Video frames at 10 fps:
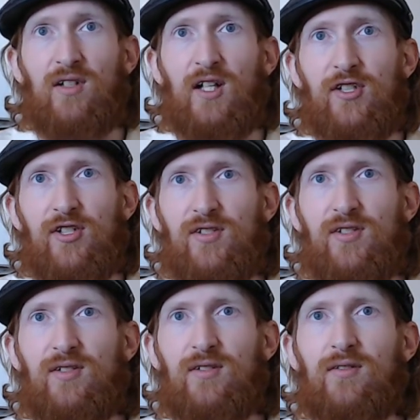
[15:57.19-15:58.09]
I just
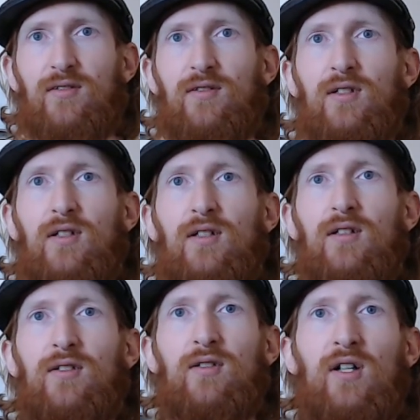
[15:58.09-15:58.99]

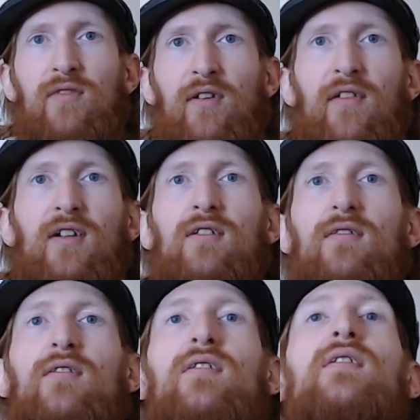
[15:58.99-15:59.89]
don't have anything
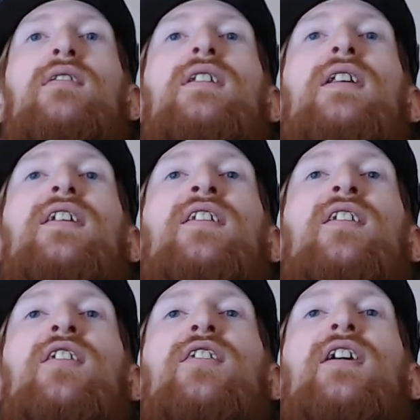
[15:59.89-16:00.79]
decent
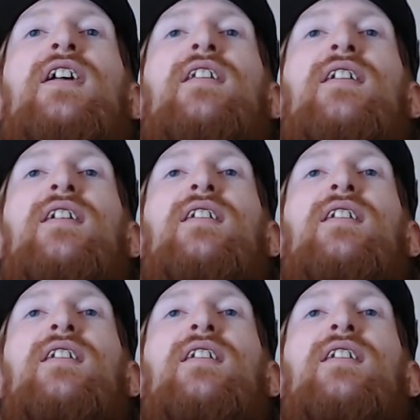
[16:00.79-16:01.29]
underneath it.